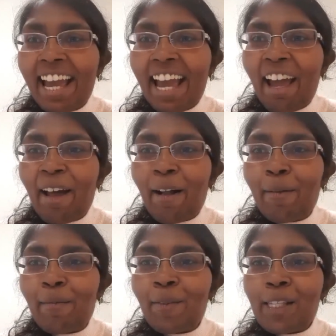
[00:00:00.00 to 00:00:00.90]

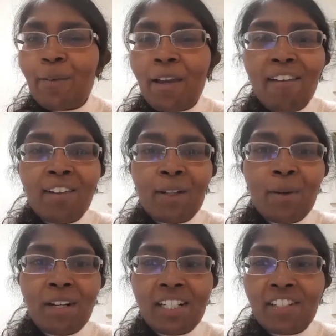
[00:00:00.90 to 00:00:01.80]
So we have a
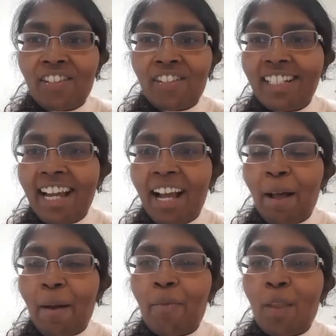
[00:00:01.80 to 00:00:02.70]
question.
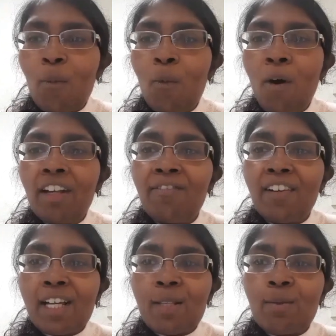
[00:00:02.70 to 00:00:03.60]
What
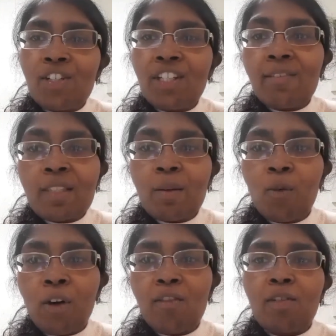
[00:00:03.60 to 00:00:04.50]
advice would you give
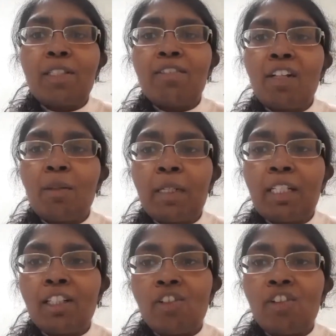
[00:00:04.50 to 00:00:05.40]
someone from a
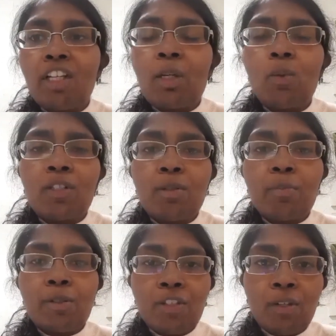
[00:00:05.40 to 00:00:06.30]
developing country who wants to
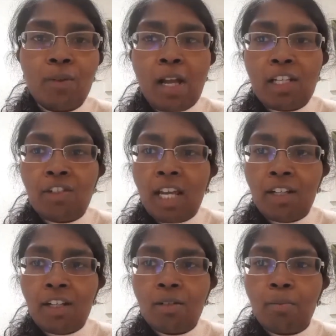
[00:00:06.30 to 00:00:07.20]
pursue
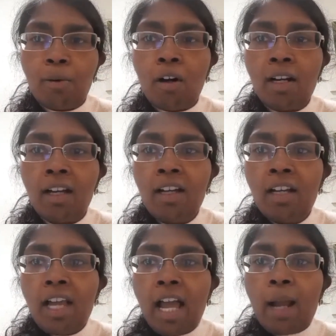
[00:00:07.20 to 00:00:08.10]
education abroad?
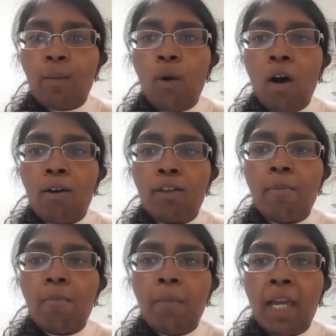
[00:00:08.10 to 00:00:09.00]
And what are
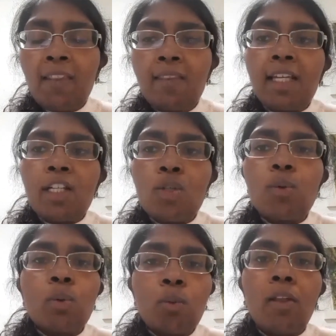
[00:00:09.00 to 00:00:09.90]
the main things
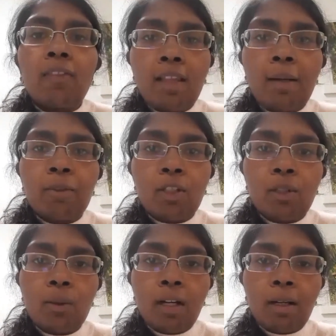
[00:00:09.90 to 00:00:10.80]
you would want them
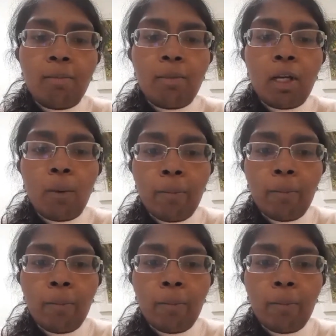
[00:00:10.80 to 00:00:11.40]
to know?